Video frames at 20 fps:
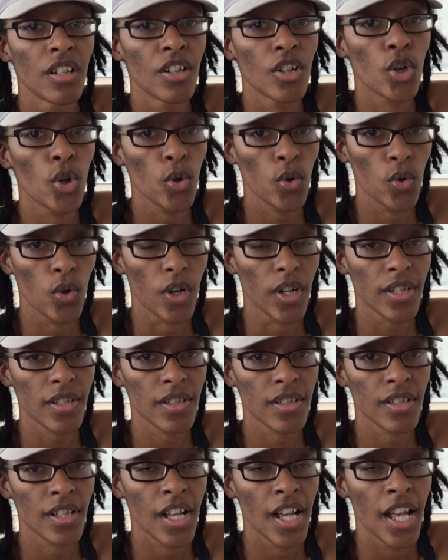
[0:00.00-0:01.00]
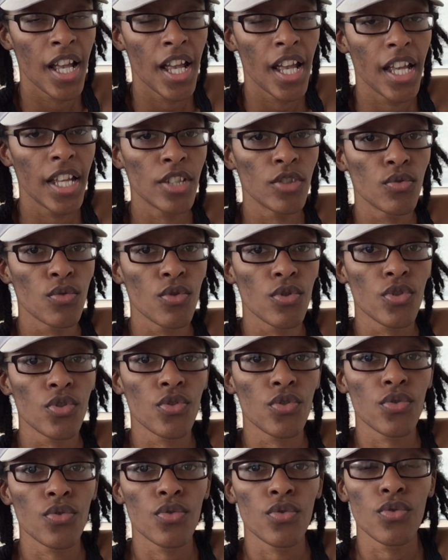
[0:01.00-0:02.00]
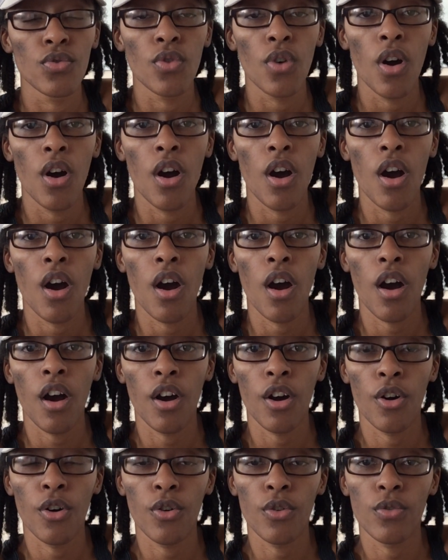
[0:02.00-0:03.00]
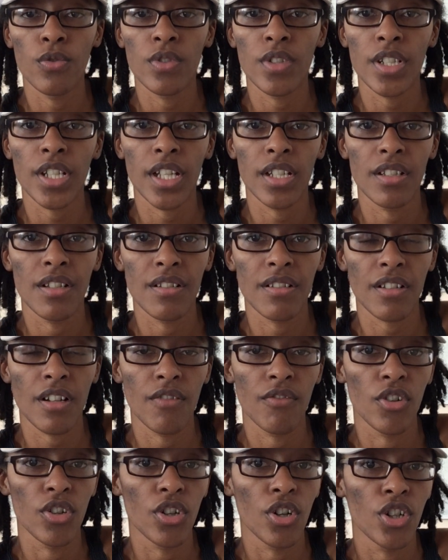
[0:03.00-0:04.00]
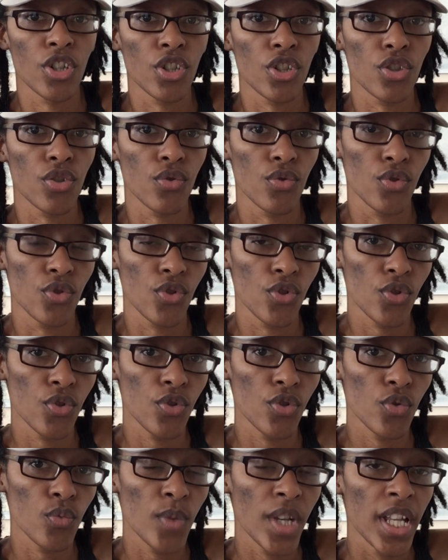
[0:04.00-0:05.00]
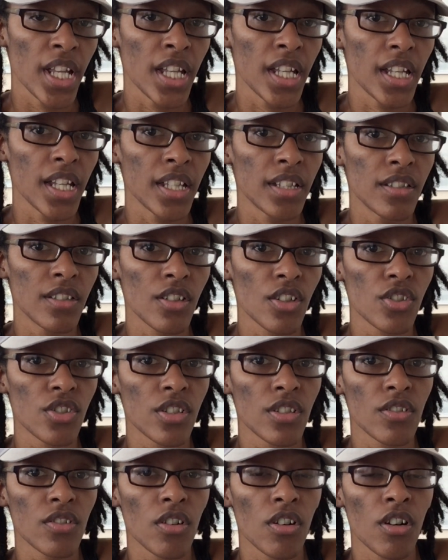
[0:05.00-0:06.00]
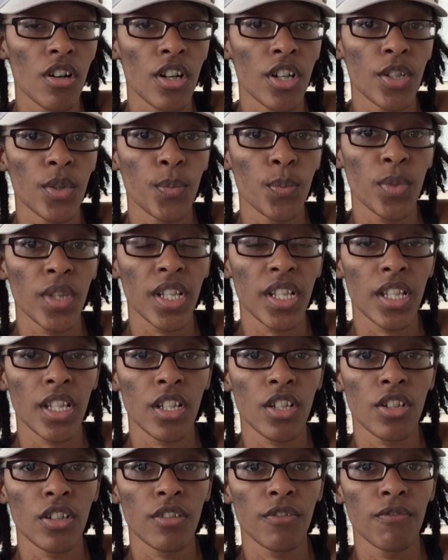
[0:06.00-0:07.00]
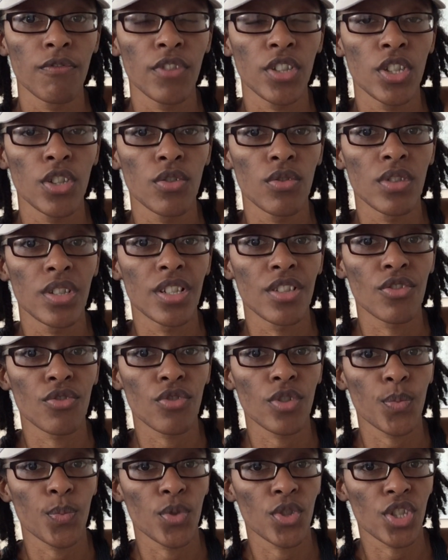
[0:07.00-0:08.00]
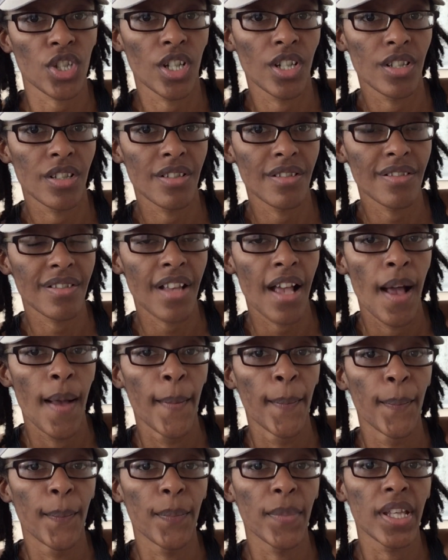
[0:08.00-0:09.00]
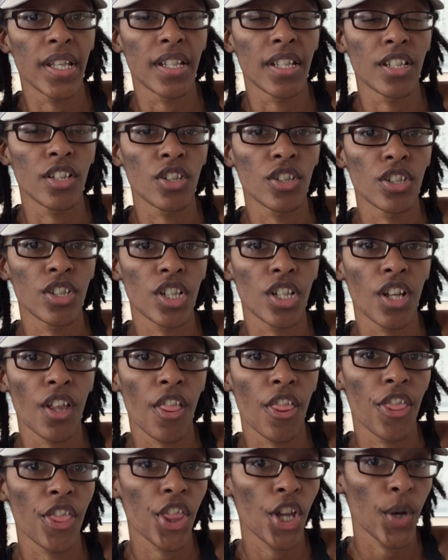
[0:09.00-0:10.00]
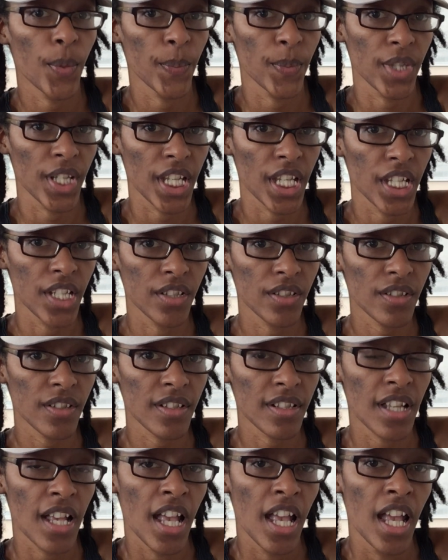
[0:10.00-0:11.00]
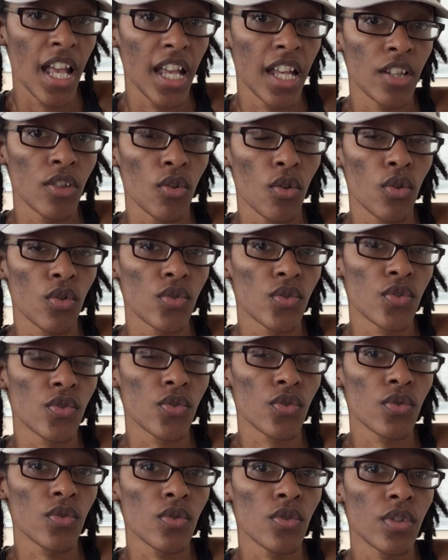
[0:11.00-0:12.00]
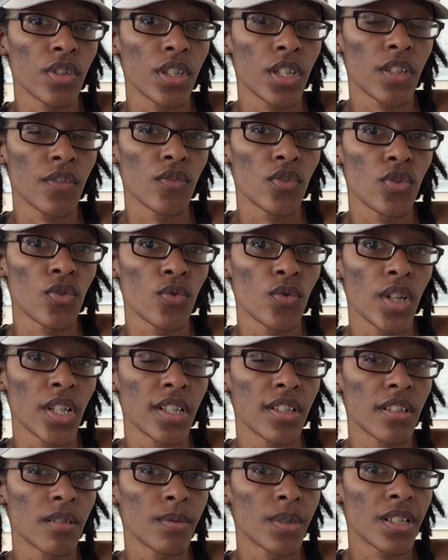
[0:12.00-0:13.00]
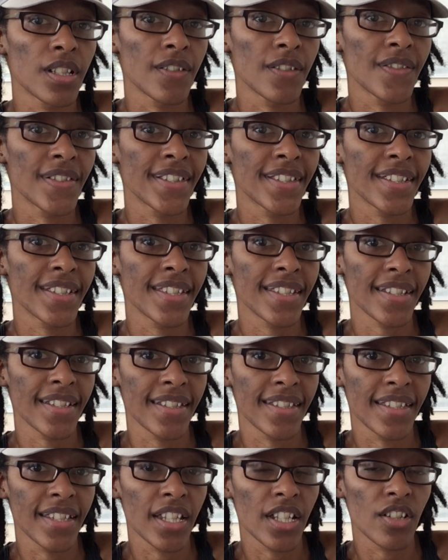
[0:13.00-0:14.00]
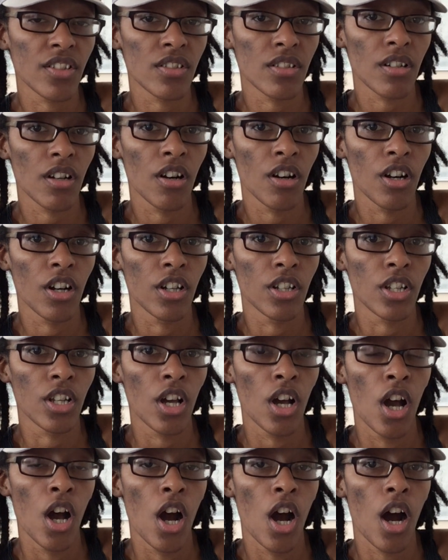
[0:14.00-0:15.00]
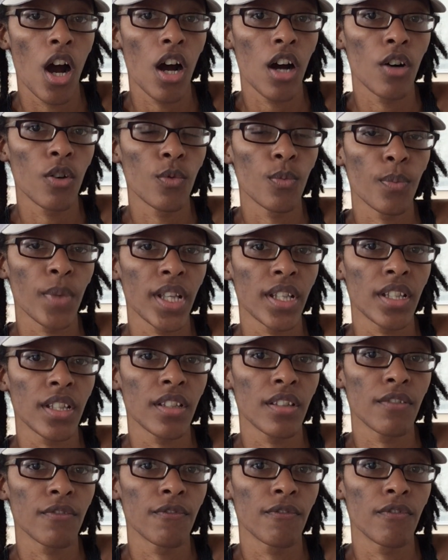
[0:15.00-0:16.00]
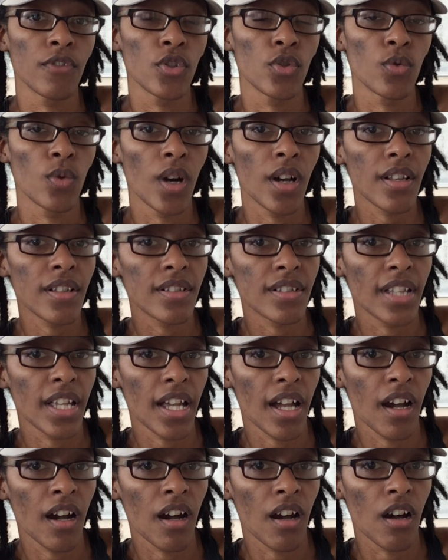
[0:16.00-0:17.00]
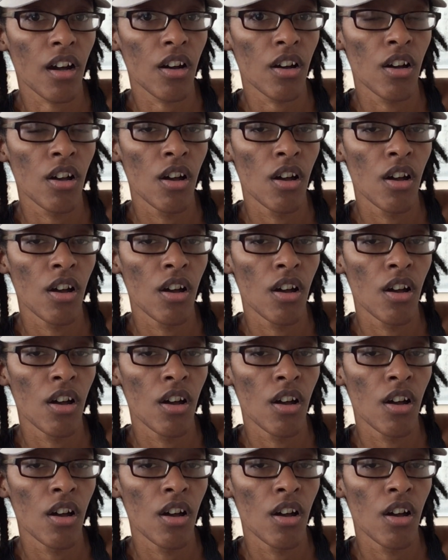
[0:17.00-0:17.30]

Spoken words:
course, it goes through how to get discovered on YouTube. It touches on making good video descriptions, making good thumbnails. It also gives you a little bit of statistics on how many viewers there are